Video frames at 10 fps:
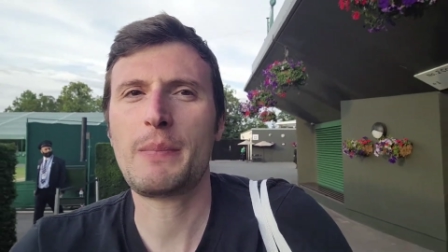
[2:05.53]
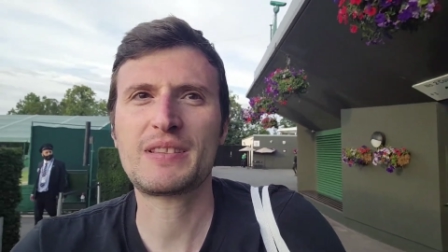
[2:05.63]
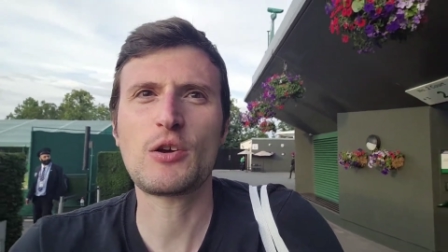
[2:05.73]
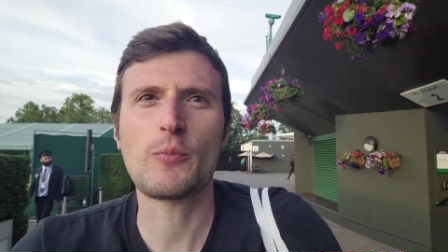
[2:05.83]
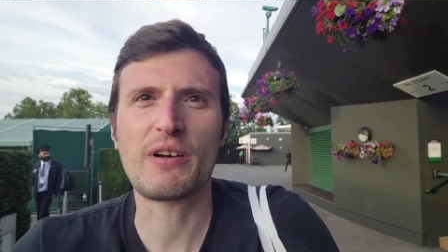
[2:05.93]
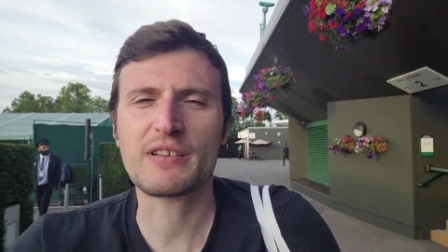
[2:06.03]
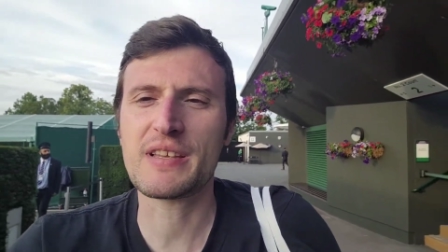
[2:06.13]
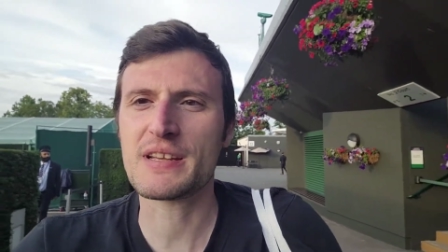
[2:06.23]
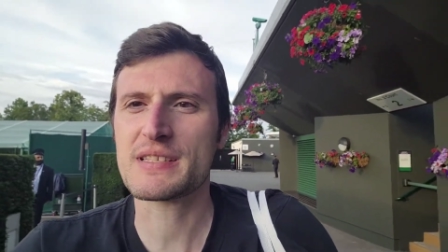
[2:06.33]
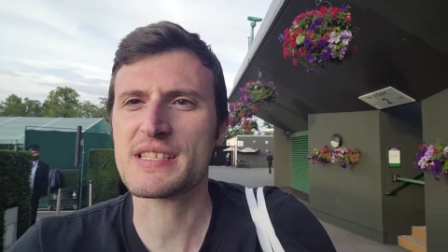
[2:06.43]
Matteo
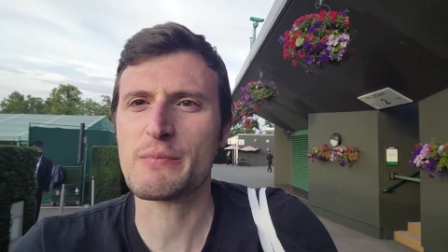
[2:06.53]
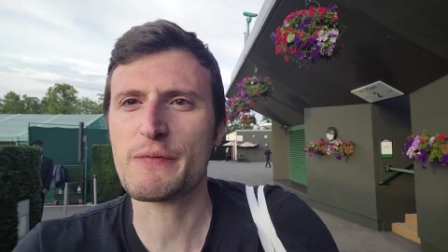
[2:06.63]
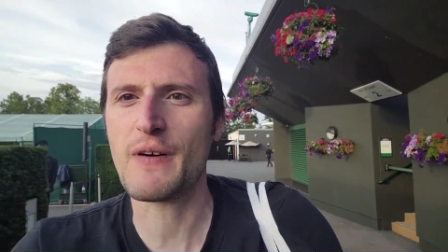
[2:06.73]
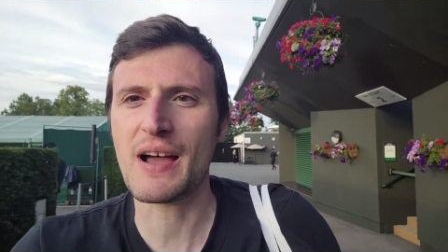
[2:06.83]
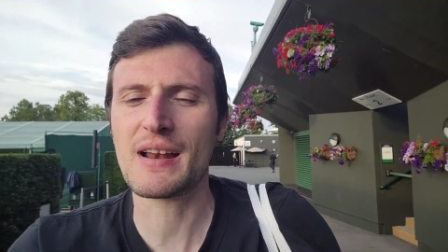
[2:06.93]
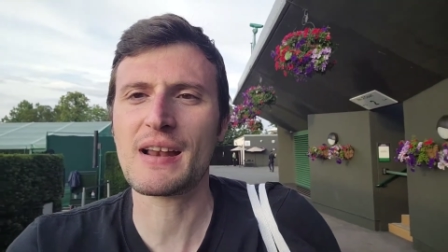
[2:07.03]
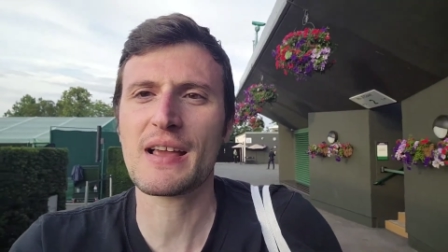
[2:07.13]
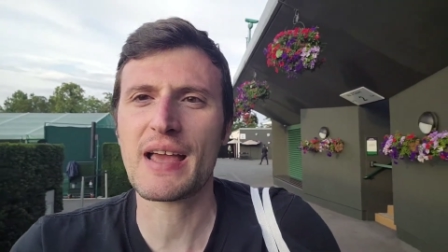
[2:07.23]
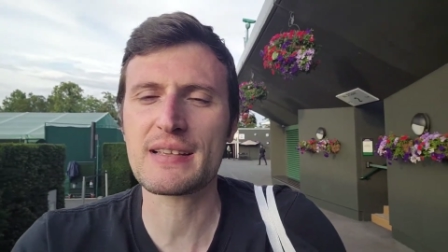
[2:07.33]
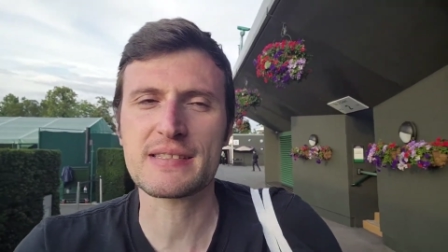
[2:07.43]
Berrettini's semi-final
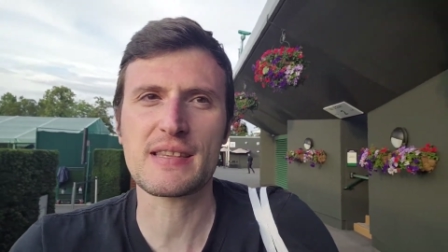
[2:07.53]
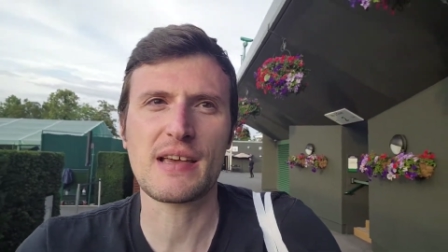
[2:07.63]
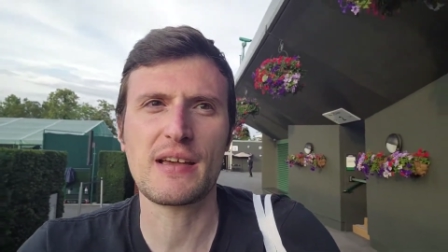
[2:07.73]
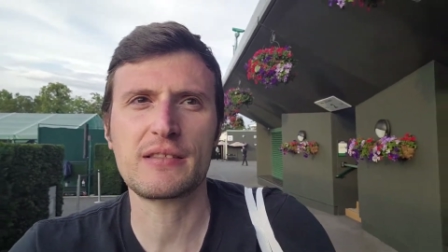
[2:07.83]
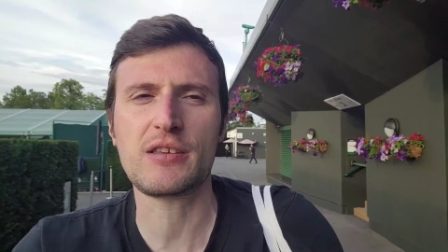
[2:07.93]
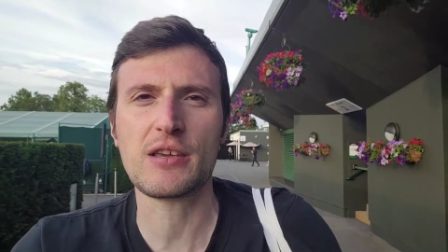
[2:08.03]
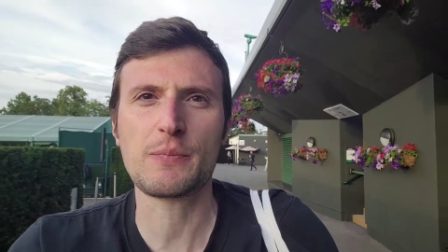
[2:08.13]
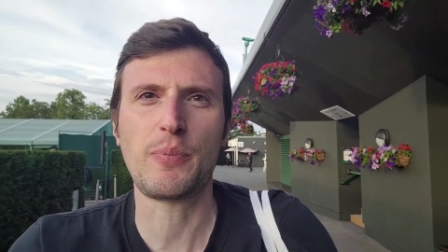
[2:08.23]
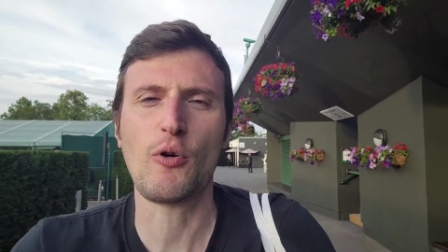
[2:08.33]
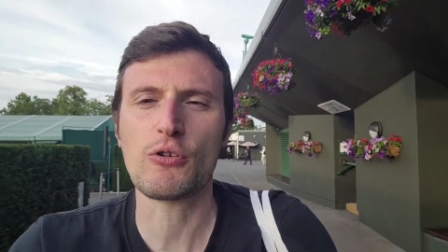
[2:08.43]
against uh,
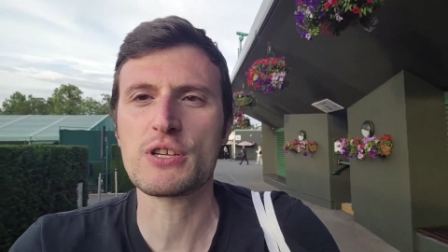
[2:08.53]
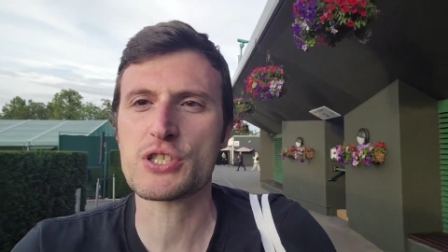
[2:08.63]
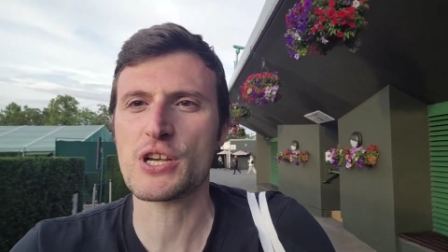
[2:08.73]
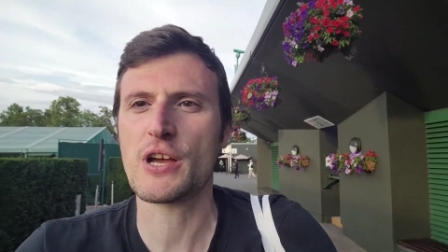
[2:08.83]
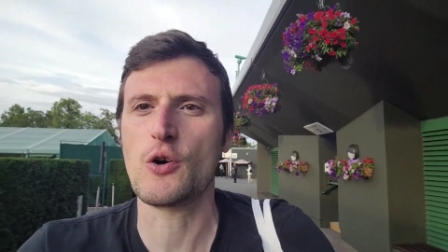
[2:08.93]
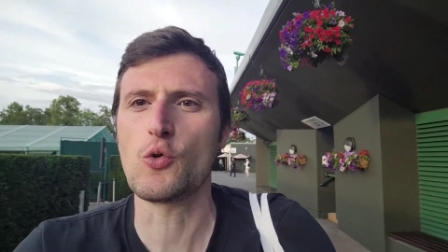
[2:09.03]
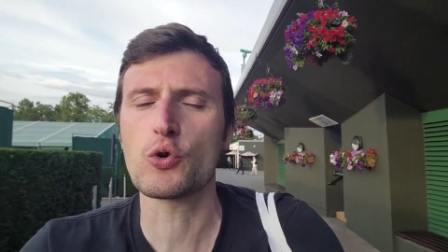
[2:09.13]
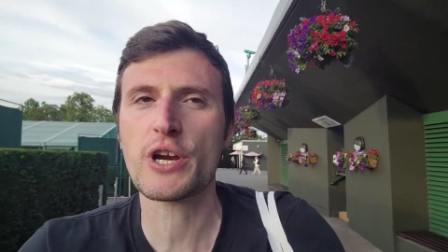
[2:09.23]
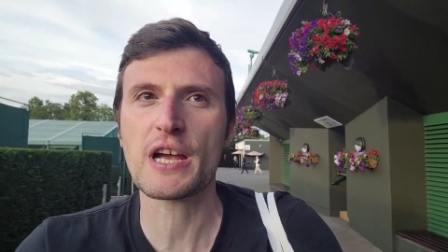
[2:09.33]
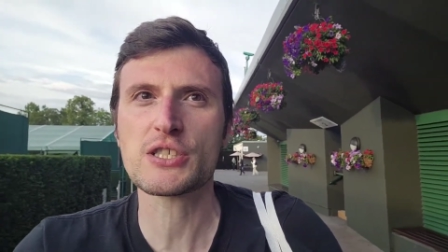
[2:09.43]
the Polish uh,
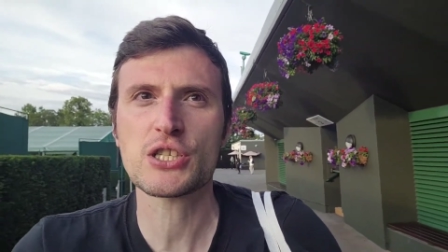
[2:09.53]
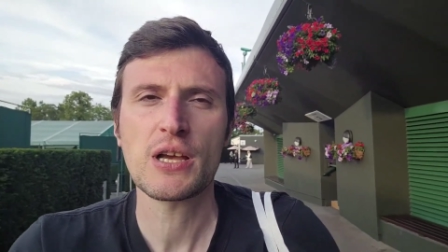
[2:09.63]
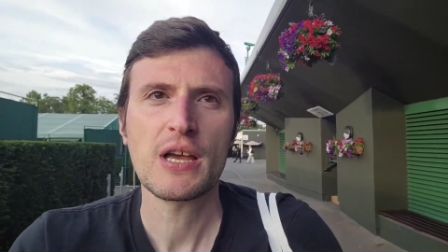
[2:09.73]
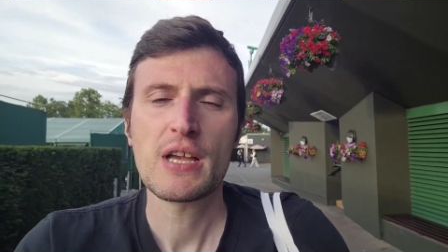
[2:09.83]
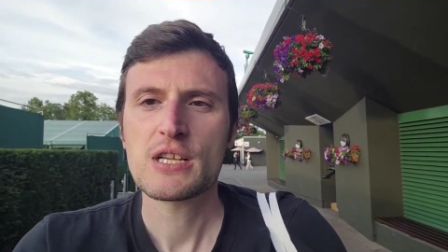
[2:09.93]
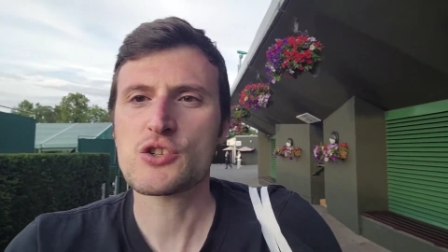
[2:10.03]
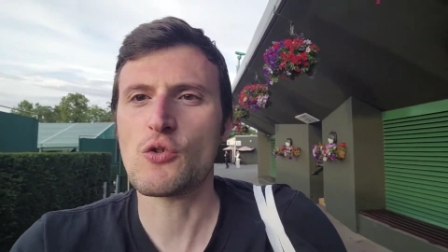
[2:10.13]
Hurkacz.